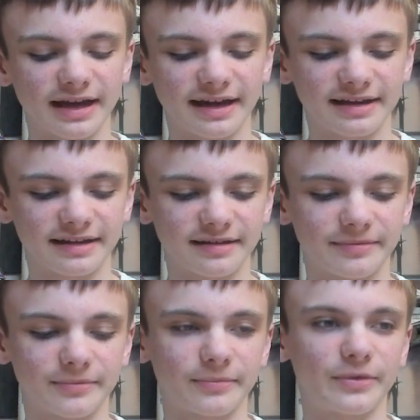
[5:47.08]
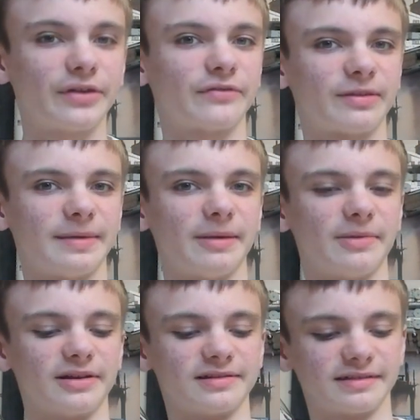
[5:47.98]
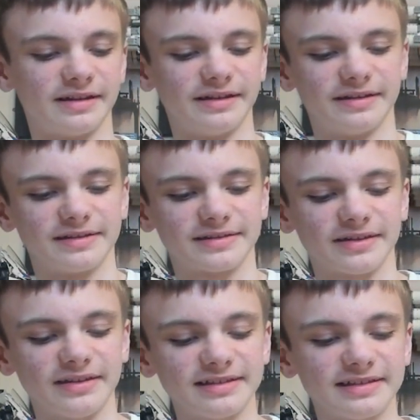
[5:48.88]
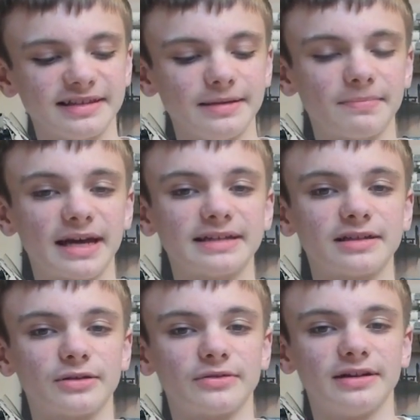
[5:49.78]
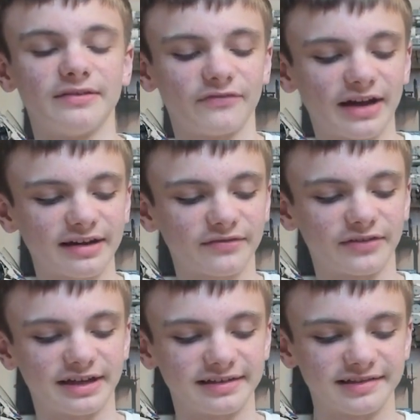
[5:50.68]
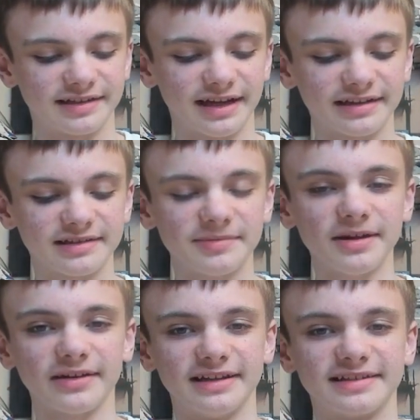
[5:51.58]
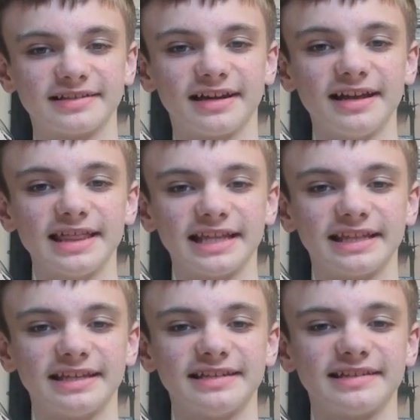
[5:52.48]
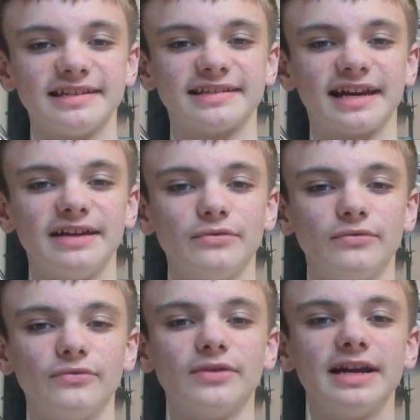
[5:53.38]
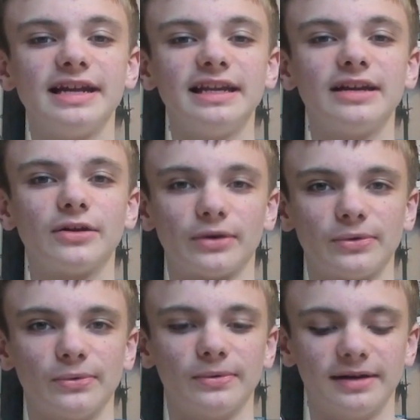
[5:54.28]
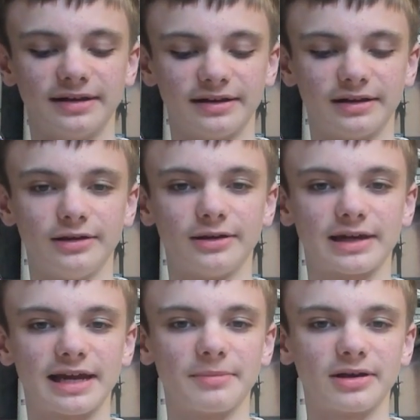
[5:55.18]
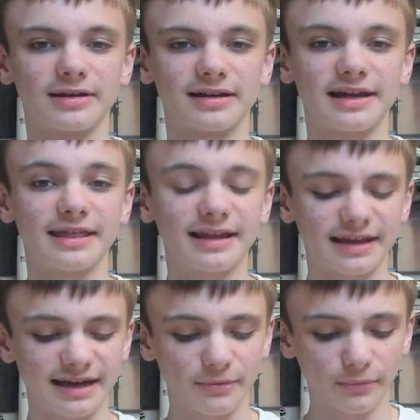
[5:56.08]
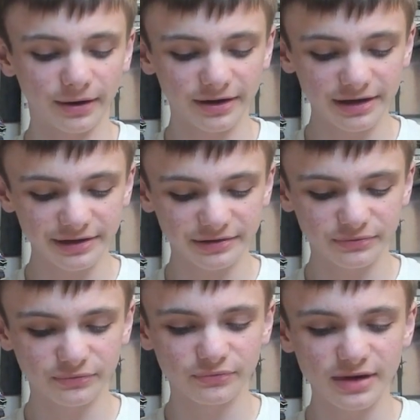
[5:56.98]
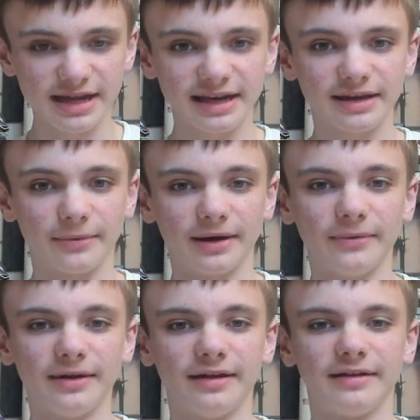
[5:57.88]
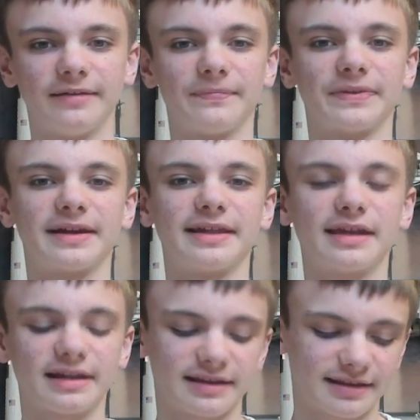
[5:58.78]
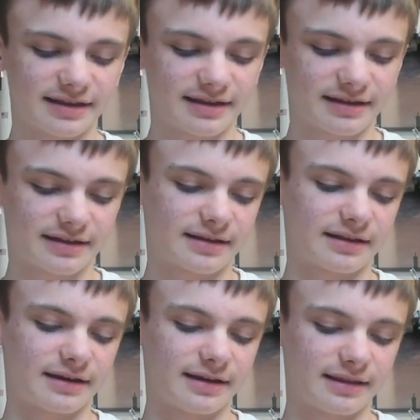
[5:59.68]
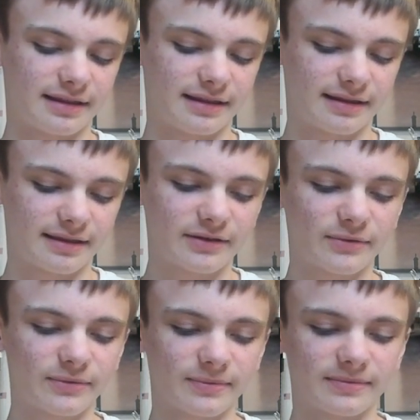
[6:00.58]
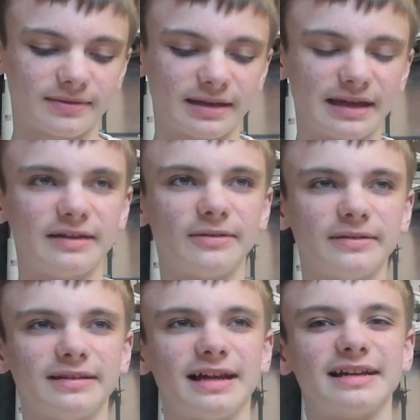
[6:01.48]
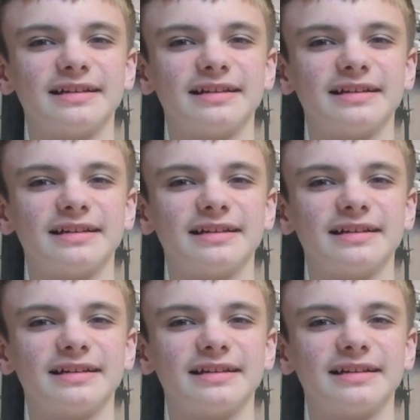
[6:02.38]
at one of the main models. So this is the Mandalorian Fang Fighter, and to be honest, I think that this is a really cool looking model. I think that it works really well. I think that the like